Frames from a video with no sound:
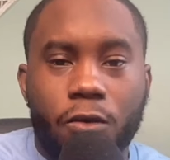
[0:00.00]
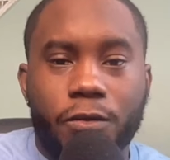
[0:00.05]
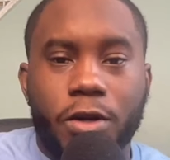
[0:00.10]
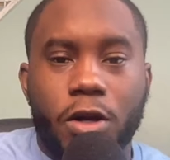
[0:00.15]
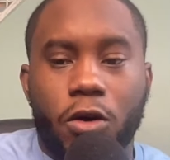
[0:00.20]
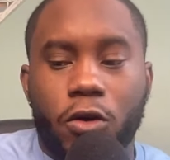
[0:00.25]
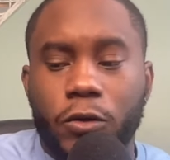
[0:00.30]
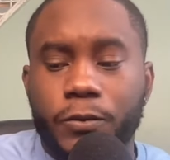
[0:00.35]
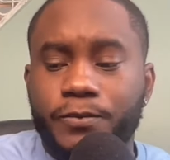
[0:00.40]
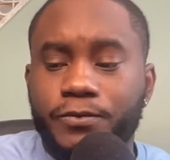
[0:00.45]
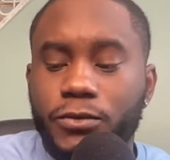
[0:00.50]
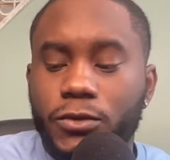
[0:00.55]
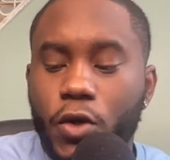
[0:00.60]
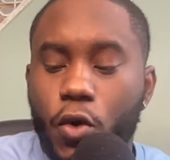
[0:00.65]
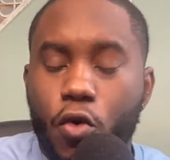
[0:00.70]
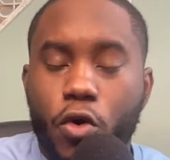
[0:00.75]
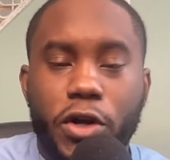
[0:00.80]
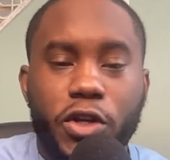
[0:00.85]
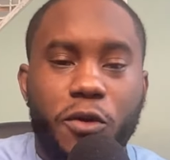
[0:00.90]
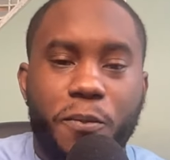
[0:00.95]
know,
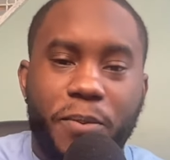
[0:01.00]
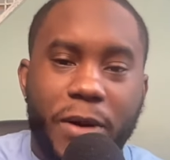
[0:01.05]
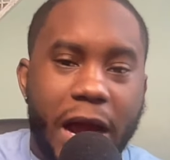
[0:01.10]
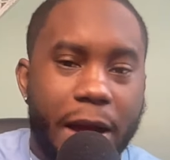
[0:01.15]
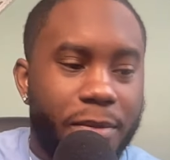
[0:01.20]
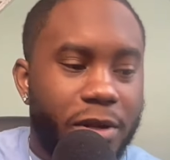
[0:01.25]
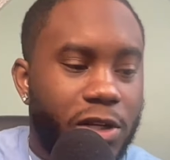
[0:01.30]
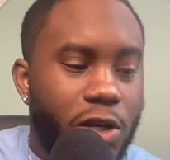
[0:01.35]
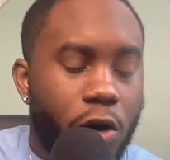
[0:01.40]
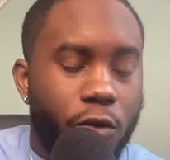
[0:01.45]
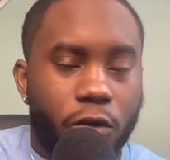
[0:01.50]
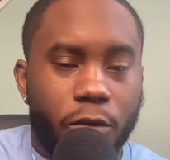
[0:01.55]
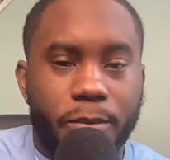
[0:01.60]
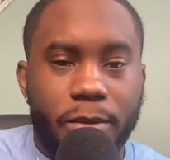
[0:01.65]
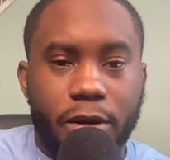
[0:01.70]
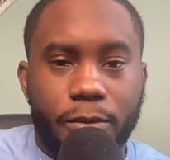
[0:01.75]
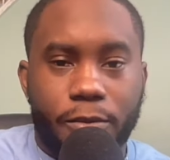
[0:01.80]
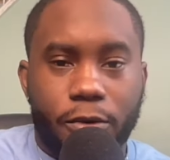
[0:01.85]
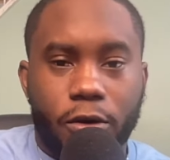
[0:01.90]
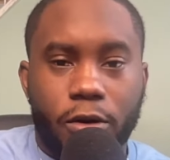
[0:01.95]
or you probably don't
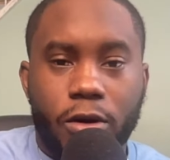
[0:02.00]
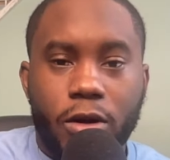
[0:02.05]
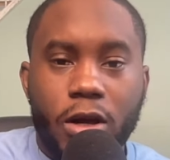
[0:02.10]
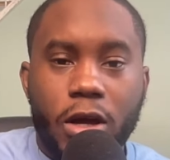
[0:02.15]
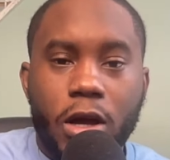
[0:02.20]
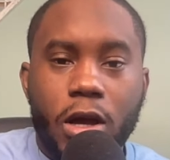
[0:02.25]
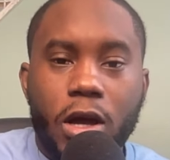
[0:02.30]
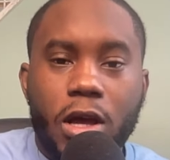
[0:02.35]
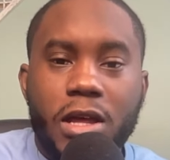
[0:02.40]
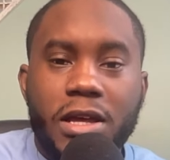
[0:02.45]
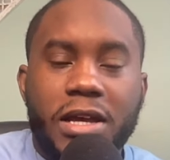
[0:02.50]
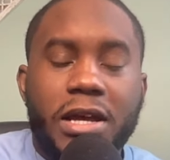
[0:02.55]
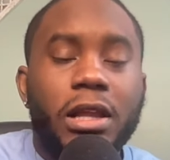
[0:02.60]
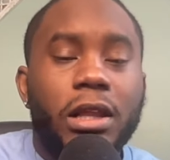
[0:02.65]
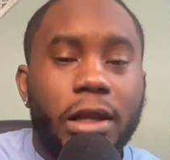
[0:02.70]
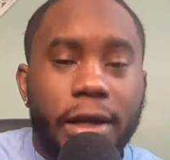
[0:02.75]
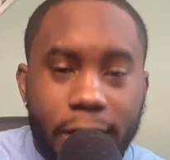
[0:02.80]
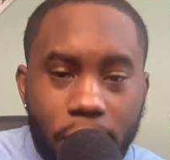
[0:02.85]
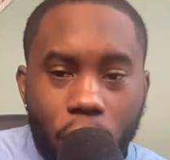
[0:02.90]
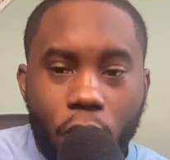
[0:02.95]
remember,
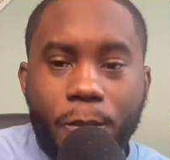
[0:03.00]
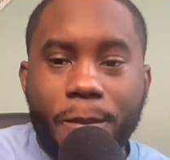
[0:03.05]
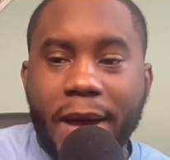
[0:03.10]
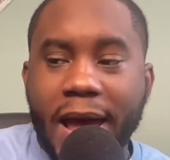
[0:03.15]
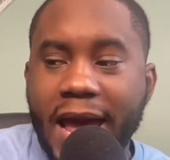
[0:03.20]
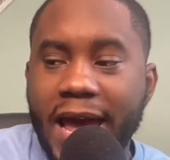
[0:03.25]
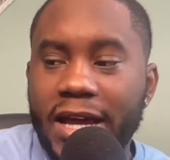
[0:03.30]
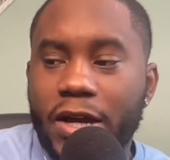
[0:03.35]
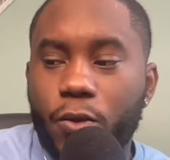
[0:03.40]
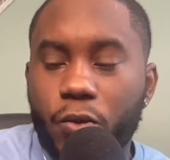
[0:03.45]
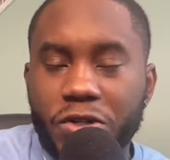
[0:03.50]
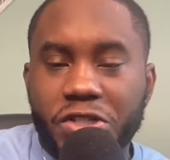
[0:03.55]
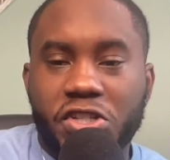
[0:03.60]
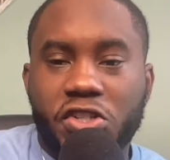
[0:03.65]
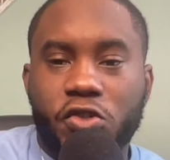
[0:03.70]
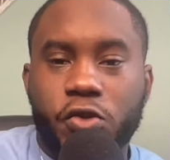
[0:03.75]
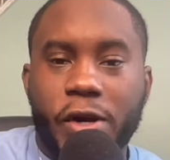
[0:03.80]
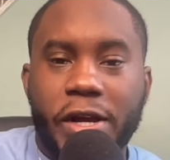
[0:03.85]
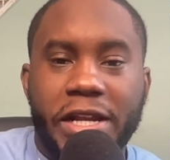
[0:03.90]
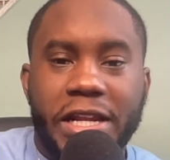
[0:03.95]
Khalil Mack was
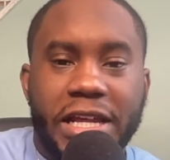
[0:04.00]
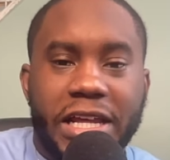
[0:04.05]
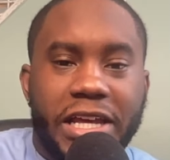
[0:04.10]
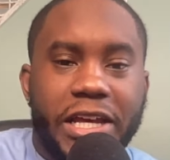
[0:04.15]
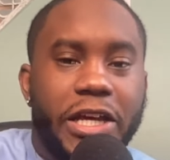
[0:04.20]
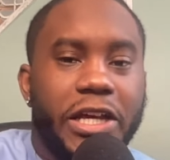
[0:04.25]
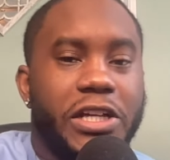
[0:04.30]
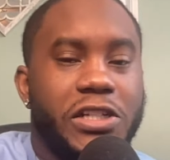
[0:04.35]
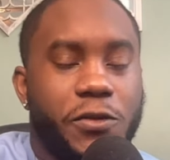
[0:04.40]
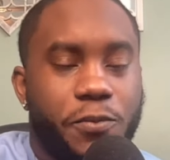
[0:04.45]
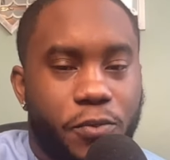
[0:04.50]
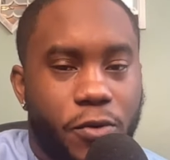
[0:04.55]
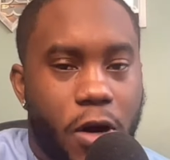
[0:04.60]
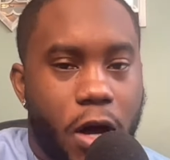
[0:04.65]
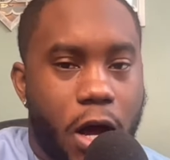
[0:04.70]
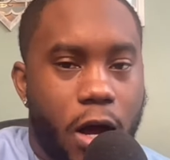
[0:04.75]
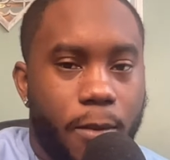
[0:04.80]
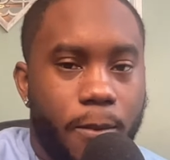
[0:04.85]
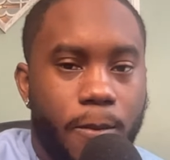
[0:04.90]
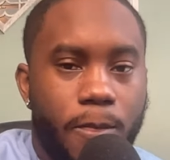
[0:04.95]
traded in his
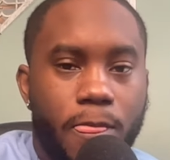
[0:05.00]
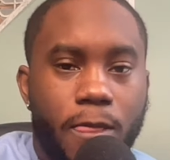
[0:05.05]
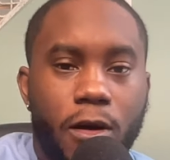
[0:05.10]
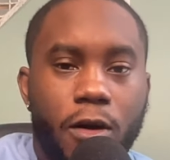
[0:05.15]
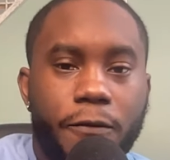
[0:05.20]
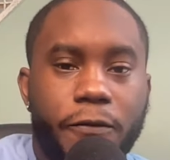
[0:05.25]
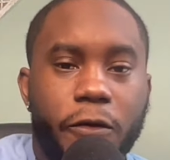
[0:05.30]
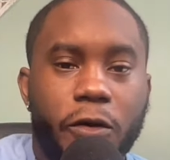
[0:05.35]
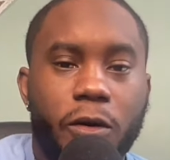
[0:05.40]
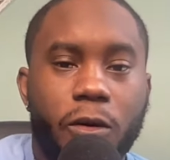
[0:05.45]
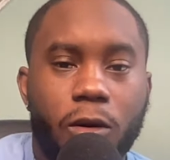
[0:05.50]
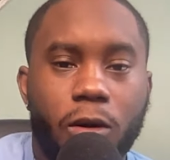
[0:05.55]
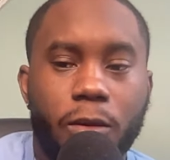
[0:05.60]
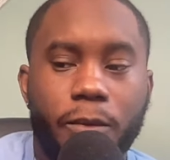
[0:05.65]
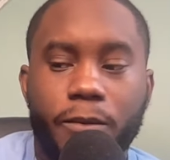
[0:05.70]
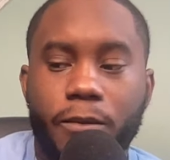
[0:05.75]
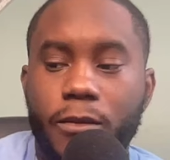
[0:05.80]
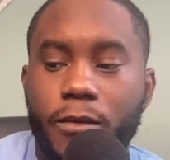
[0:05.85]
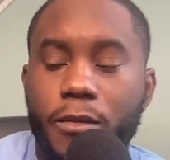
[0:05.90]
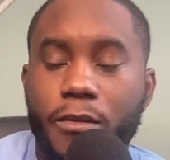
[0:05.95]
prime from
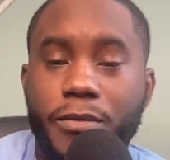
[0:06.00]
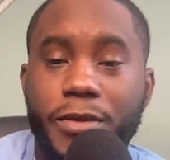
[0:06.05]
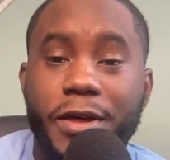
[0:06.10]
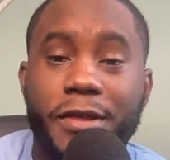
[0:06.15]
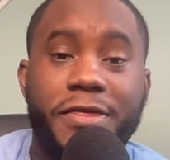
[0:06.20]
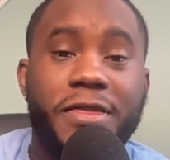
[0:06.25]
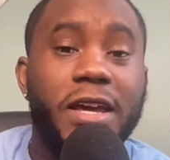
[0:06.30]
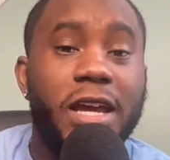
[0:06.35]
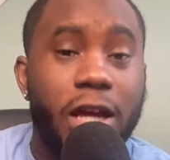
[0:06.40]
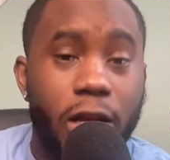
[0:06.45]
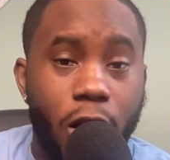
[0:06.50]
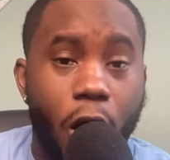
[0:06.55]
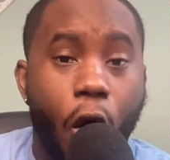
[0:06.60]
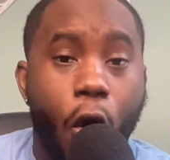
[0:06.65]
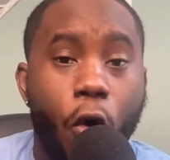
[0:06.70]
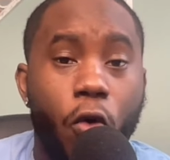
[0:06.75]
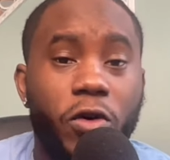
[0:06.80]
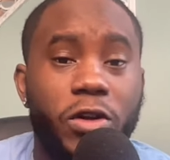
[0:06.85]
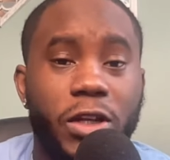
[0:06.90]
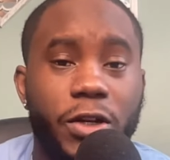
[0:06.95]
the then
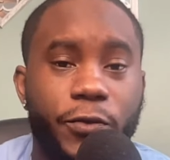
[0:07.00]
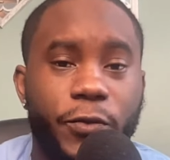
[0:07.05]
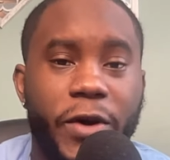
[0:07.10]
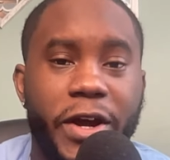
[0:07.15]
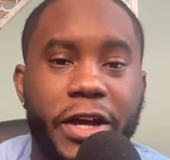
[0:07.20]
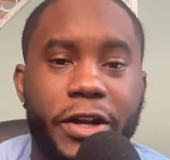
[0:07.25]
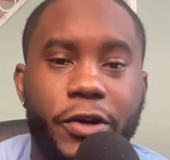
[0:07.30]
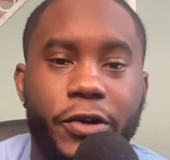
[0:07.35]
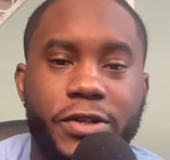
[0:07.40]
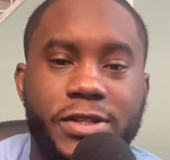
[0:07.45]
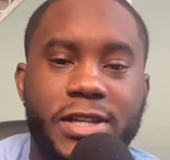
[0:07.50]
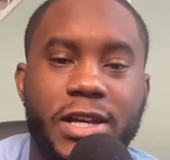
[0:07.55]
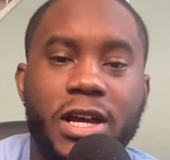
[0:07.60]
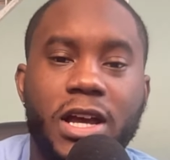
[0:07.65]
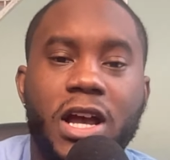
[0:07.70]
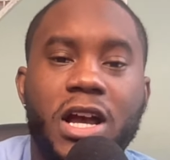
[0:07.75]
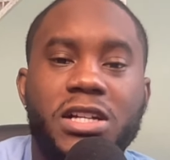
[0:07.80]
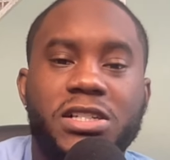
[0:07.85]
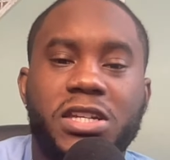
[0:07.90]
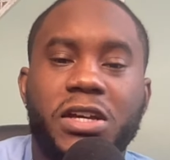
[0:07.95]
Oakland Raiders
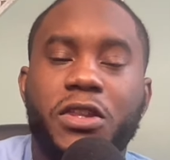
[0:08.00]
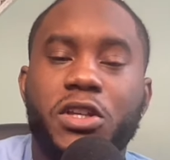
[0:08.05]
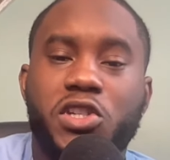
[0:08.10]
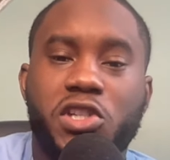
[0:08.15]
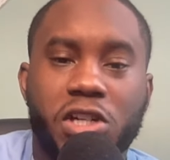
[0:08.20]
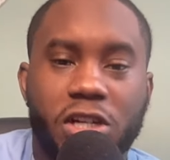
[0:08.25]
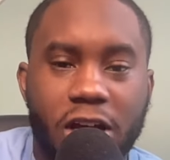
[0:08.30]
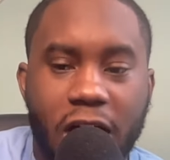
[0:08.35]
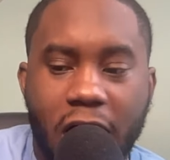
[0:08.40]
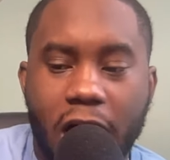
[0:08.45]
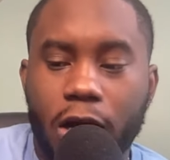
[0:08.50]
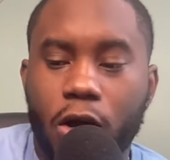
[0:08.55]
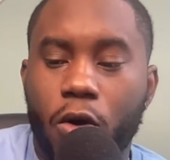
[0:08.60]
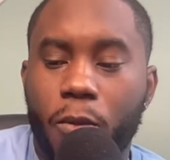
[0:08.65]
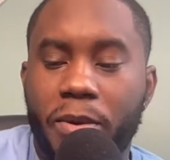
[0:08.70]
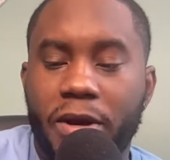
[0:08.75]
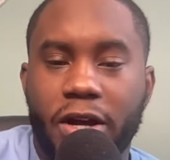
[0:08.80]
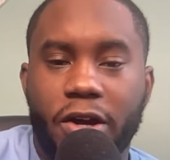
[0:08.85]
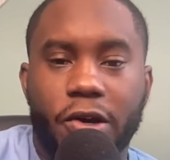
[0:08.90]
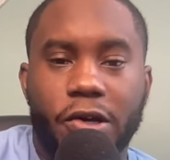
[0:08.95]
to the Chicago
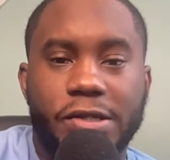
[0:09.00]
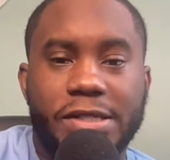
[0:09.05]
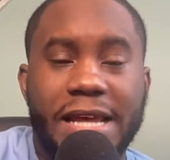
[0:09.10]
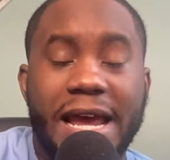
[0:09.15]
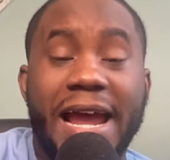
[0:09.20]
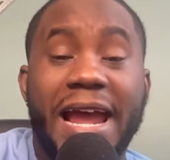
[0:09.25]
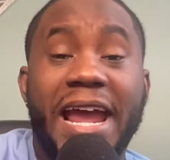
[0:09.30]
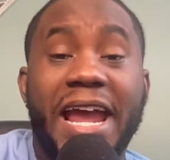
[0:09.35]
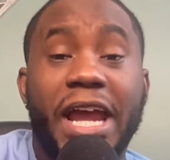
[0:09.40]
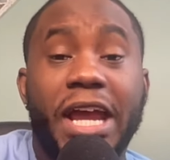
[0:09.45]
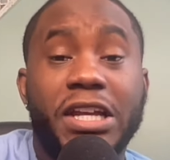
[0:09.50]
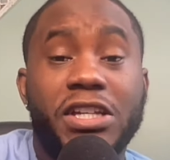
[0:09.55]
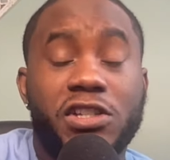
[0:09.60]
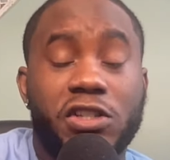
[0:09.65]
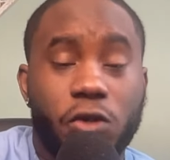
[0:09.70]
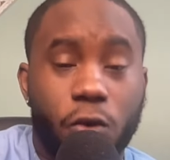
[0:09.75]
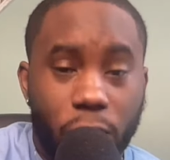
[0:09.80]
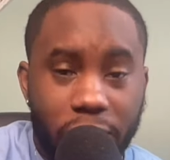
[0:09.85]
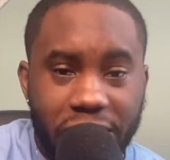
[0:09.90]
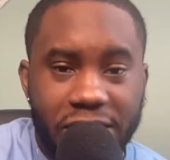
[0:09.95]
Bears at age
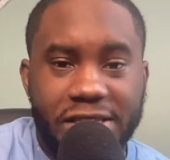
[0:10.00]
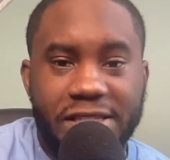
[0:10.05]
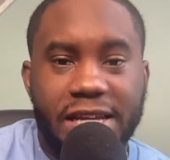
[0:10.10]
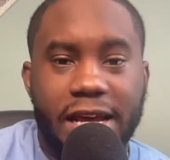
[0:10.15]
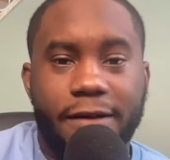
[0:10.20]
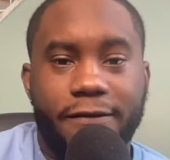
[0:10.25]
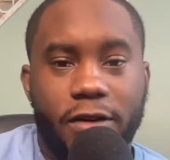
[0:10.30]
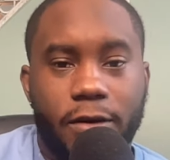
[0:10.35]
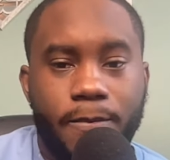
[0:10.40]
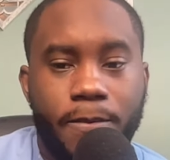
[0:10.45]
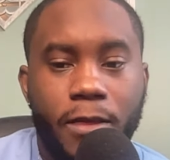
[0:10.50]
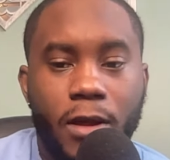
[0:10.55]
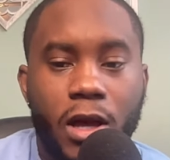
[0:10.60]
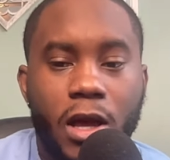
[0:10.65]
27.